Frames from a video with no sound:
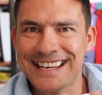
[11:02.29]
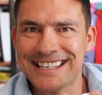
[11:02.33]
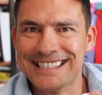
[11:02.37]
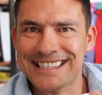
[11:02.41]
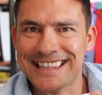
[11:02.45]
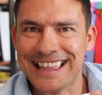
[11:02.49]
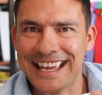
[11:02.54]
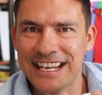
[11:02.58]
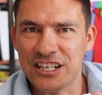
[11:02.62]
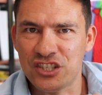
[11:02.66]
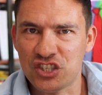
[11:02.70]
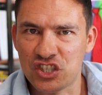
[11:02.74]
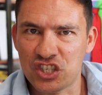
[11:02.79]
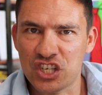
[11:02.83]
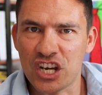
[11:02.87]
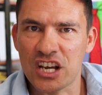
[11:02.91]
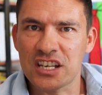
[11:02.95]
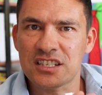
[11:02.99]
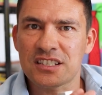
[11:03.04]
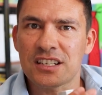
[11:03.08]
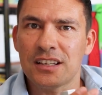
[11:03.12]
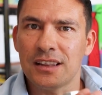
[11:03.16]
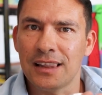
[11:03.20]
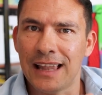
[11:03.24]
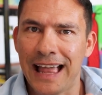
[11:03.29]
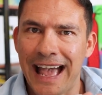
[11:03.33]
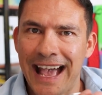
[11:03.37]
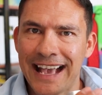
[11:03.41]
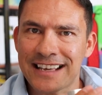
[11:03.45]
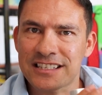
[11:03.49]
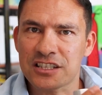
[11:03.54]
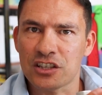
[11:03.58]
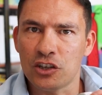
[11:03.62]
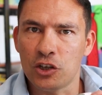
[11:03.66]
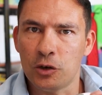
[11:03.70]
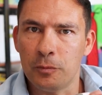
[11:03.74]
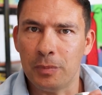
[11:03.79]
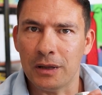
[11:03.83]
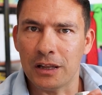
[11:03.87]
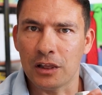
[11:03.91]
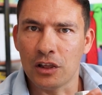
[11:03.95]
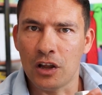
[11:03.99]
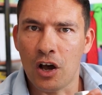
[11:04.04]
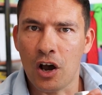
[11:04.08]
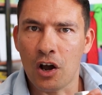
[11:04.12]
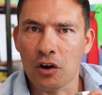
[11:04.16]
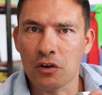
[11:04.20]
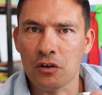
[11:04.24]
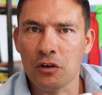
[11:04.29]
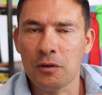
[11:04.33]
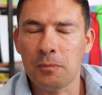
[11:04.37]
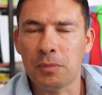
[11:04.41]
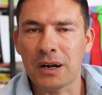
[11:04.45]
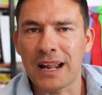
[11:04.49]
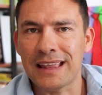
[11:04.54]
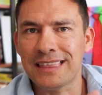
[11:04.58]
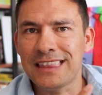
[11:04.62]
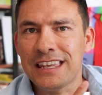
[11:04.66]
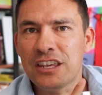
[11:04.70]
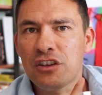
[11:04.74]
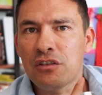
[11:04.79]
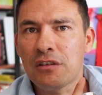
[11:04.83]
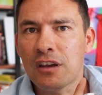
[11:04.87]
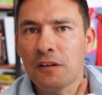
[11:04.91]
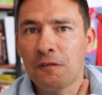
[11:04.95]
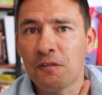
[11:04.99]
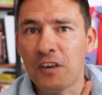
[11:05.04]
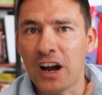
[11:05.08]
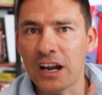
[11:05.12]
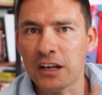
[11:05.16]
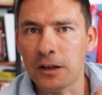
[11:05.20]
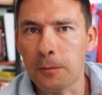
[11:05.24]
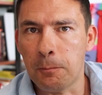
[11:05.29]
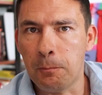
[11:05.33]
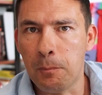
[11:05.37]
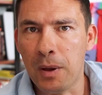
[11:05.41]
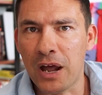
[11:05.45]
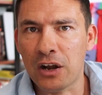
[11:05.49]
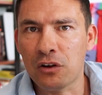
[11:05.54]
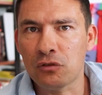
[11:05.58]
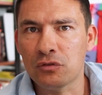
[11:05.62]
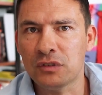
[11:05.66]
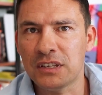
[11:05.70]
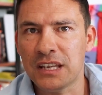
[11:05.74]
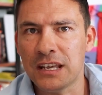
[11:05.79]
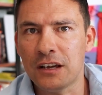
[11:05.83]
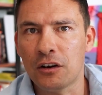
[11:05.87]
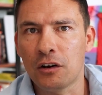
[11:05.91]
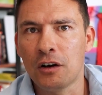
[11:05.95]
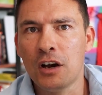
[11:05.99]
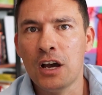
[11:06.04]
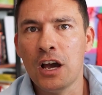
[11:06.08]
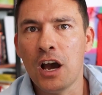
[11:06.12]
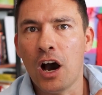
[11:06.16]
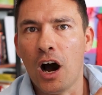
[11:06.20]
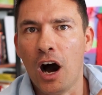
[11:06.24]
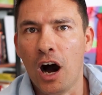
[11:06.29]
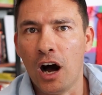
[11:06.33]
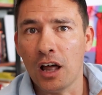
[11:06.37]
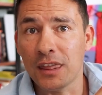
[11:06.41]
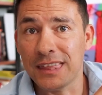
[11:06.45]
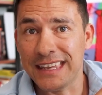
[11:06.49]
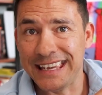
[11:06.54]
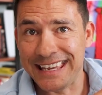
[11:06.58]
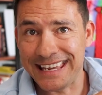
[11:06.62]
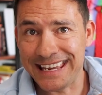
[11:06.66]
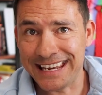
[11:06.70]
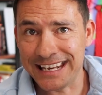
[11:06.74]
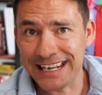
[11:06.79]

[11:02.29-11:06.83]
is they just last a little bit longer, but I think you can find a better deal on the